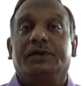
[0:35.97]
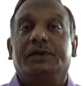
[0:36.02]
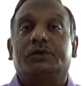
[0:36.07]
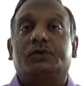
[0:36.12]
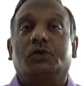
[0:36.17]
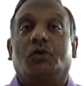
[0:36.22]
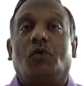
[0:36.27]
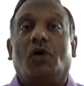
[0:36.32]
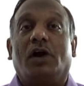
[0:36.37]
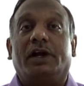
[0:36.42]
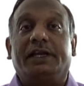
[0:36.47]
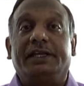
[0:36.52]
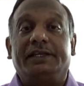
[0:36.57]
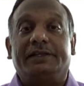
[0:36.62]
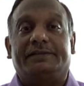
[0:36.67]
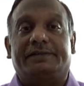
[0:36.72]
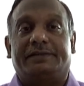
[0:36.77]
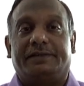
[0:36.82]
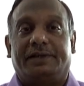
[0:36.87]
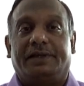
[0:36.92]
So what
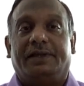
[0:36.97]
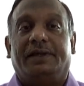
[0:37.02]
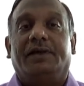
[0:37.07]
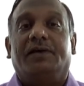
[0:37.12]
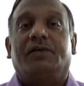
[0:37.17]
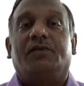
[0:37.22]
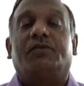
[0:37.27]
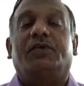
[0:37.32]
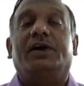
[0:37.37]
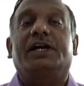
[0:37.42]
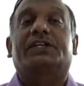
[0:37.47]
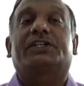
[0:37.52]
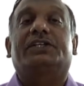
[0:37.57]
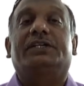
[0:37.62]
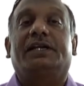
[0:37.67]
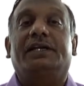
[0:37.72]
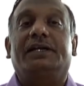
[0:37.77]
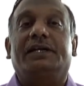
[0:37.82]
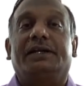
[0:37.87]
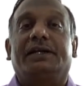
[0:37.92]
is
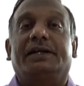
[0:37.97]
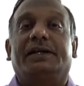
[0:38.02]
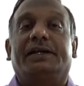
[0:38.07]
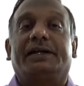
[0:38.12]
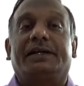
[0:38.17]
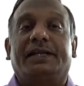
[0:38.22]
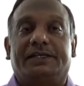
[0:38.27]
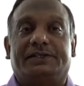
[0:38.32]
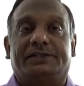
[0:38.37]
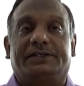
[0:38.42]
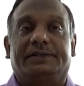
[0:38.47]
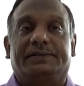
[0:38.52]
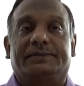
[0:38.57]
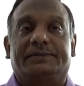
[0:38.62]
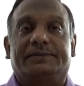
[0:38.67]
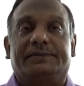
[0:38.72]
functional testing?